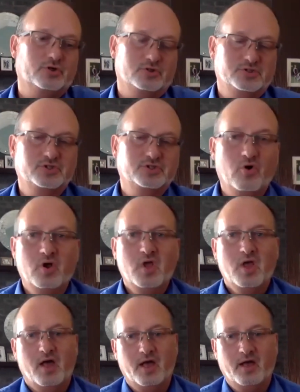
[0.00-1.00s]
So
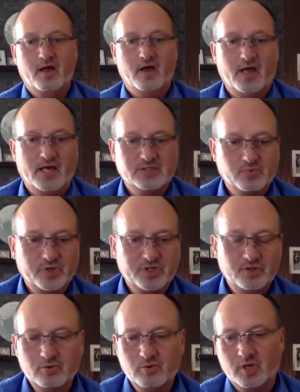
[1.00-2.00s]
as we
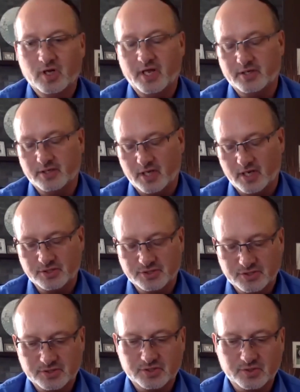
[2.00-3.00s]
do, and
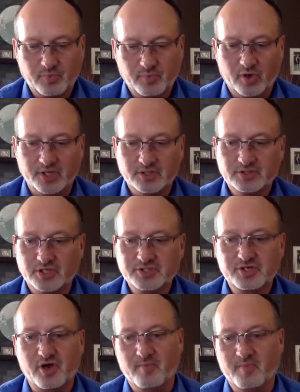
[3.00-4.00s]
just supporting Chuck's
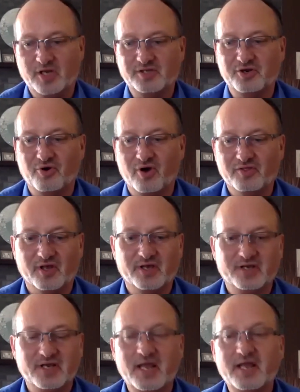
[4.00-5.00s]
comment, you know, on the
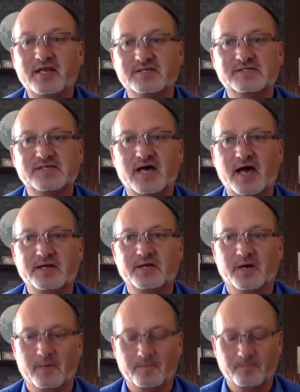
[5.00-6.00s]
Canadian side,
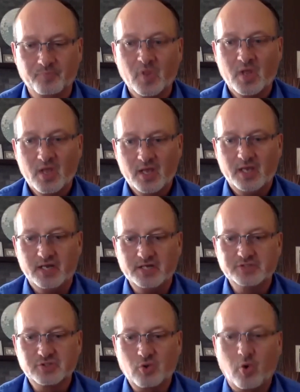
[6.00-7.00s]
it
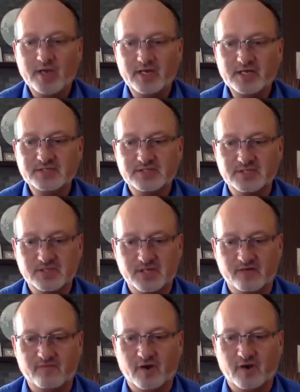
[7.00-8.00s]
is quite easy to
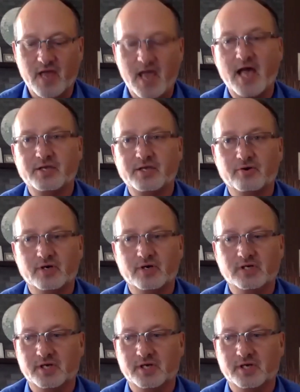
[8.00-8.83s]
get very accurate